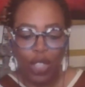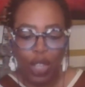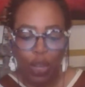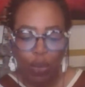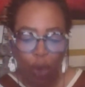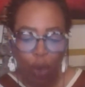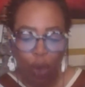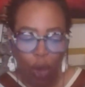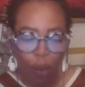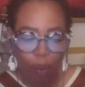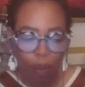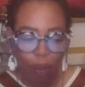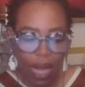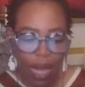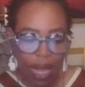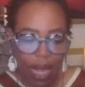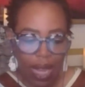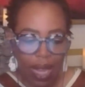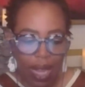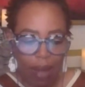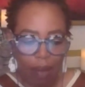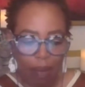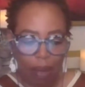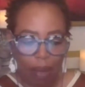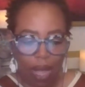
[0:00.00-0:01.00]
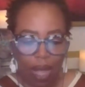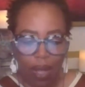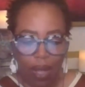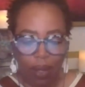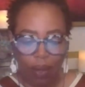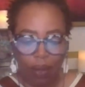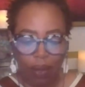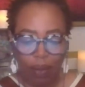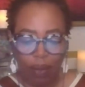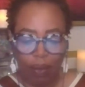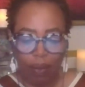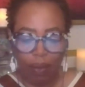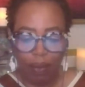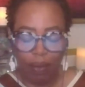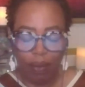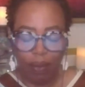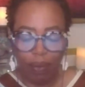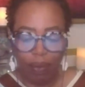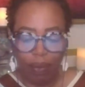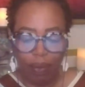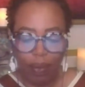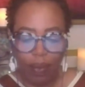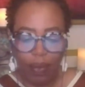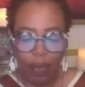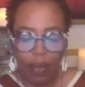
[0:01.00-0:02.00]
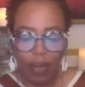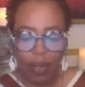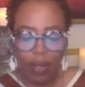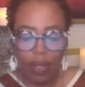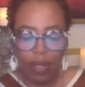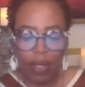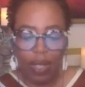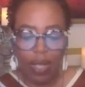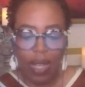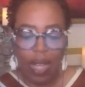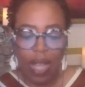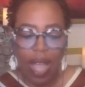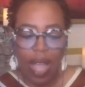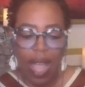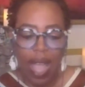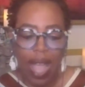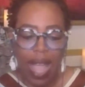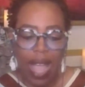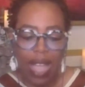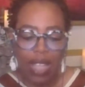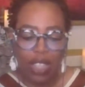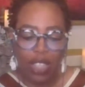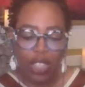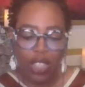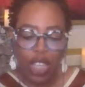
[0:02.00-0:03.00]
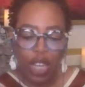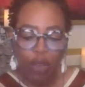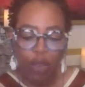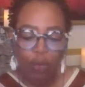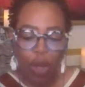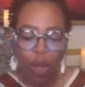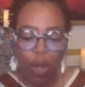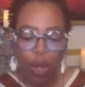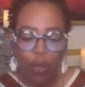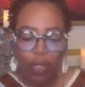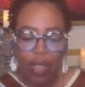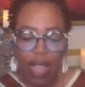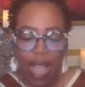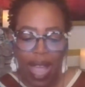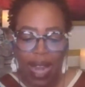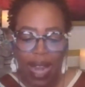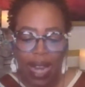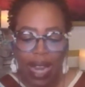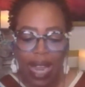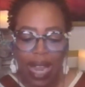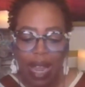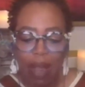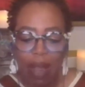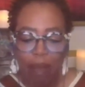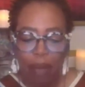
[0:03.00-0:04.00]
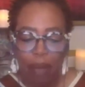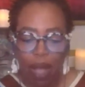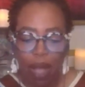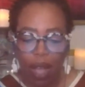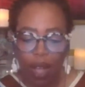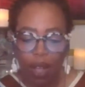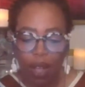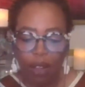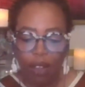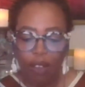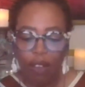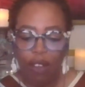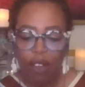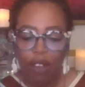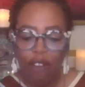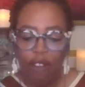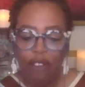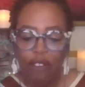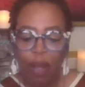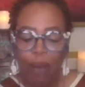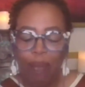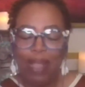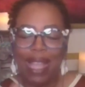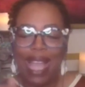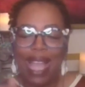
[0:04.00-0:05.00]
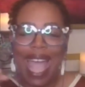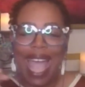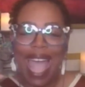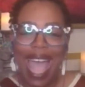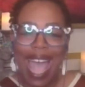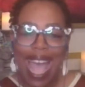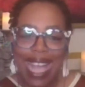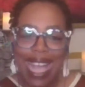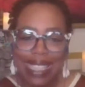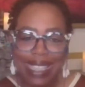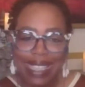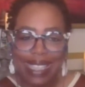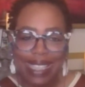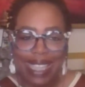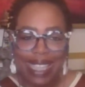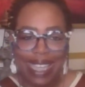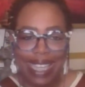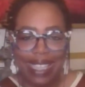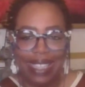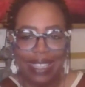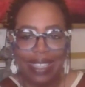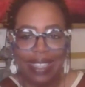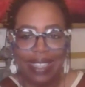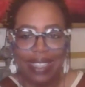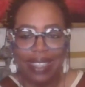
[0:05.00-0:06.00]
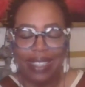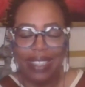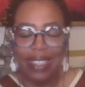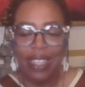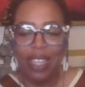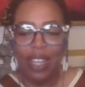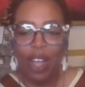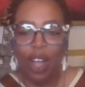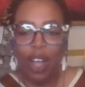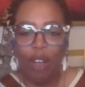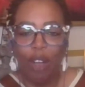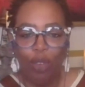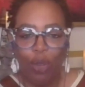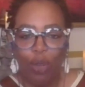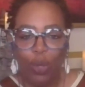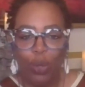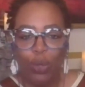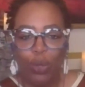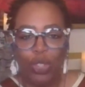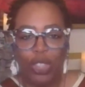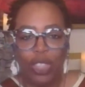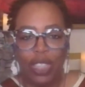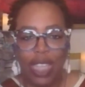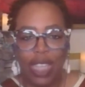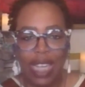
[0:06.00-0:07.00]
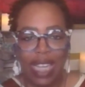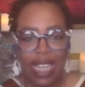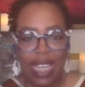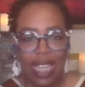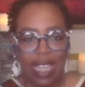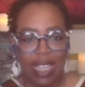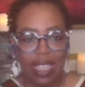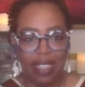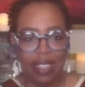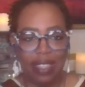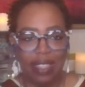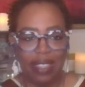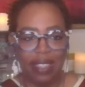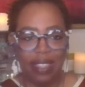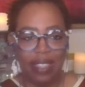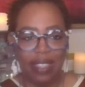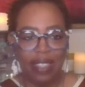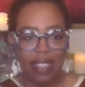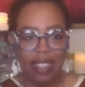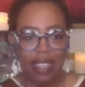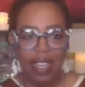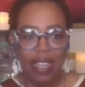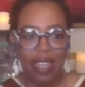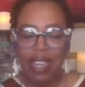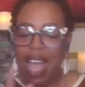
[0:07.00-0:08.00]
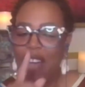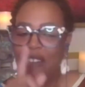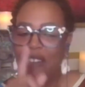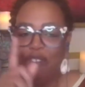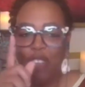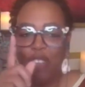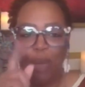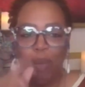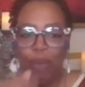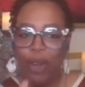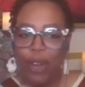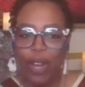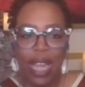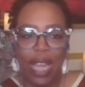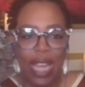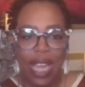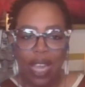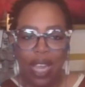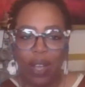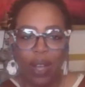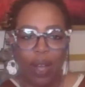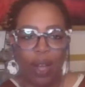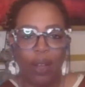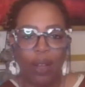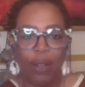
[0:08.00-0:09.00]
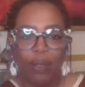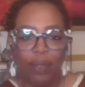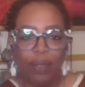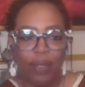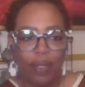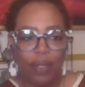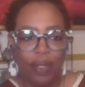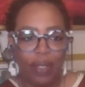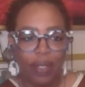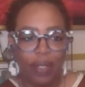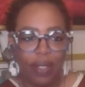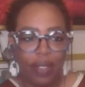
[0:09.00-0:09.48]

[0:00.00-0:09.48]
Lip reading: She wrote me an email. And she wrote that email from the essence of who she is, not from her ego.